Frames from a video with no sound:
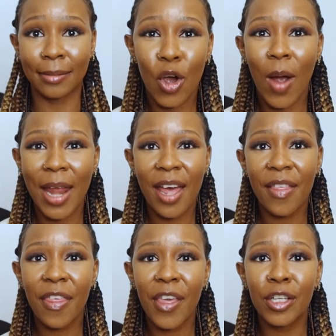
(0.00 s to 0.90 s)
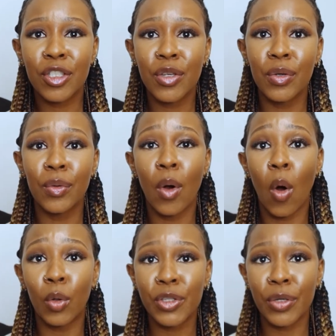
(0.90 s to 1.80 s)
So another thing to
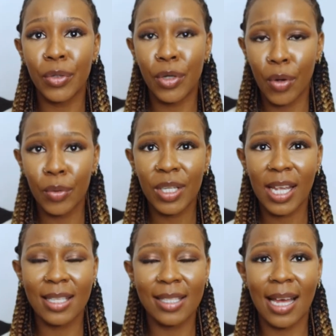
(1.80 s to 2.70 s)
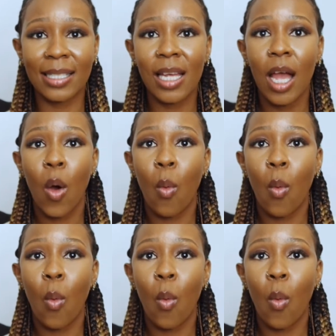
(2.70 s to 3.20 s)
also note is that